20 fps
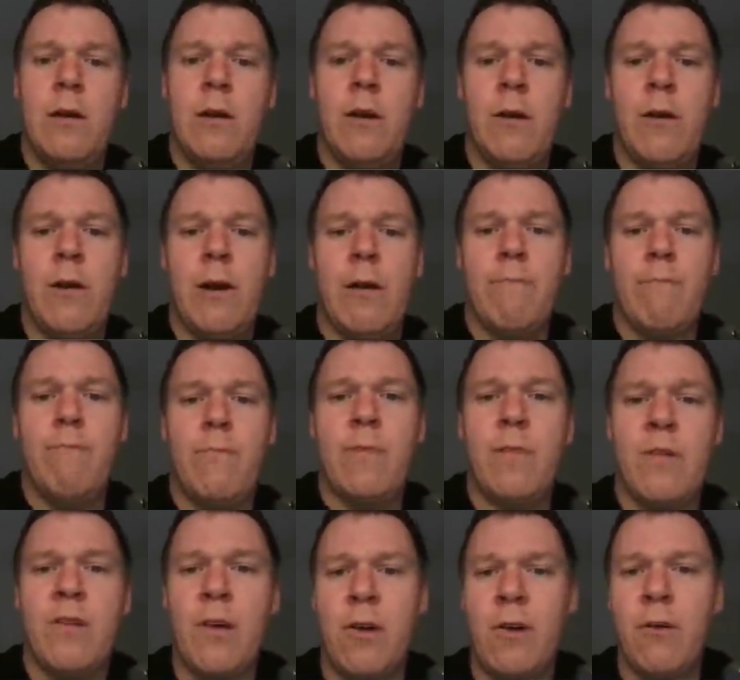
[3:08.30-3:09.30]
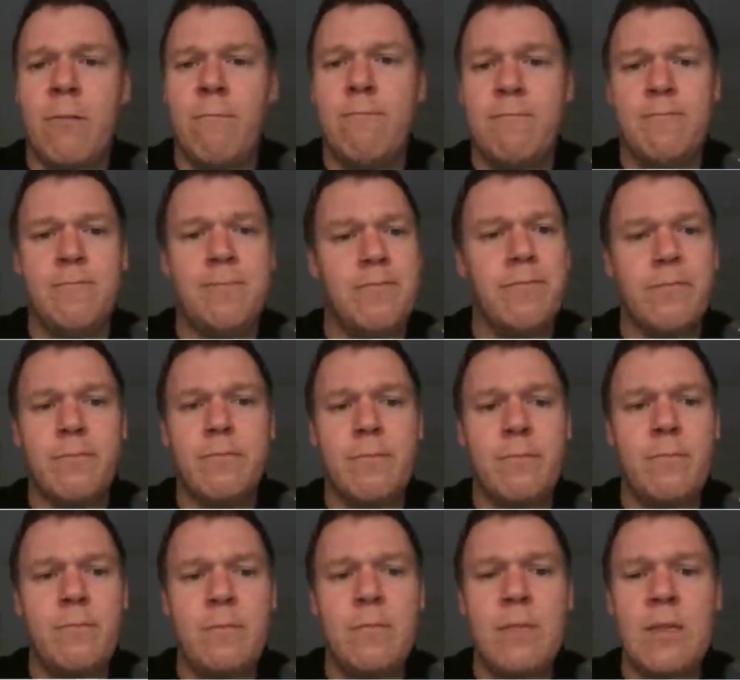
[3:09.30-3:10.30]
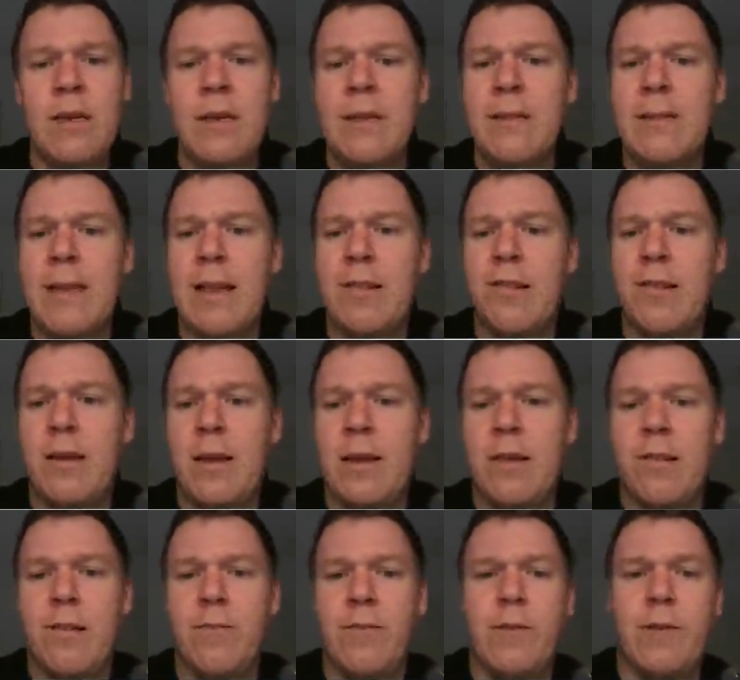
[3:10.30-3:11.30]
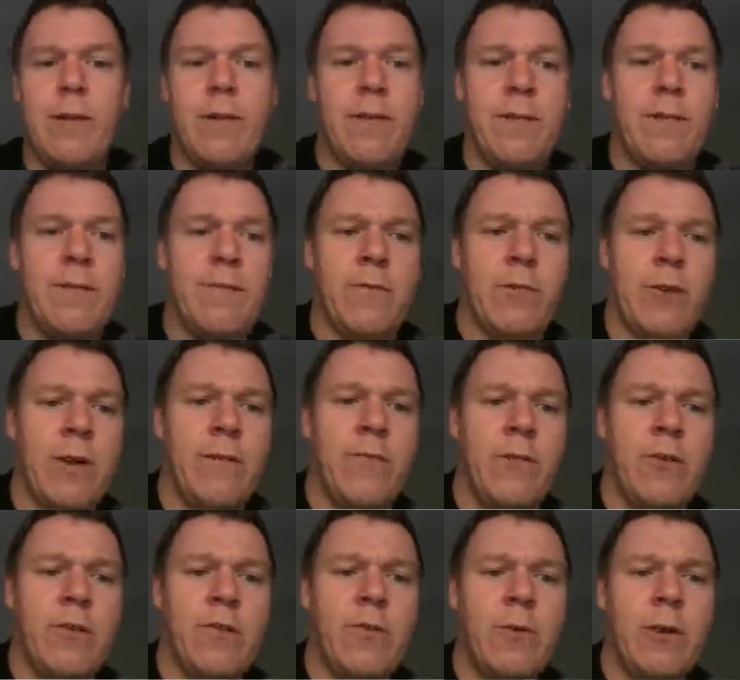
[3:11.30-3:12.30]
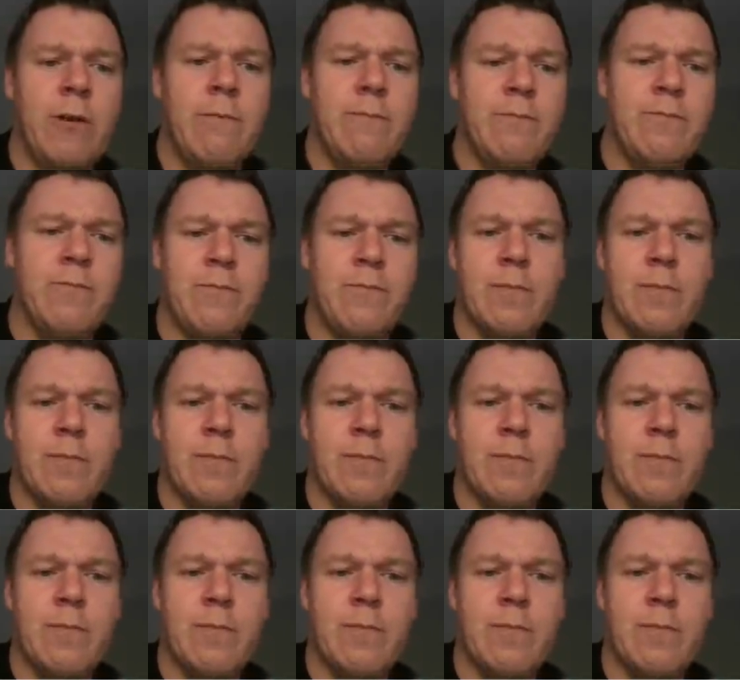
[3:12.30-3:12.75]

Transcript: Alright, so that's the answer for our first one.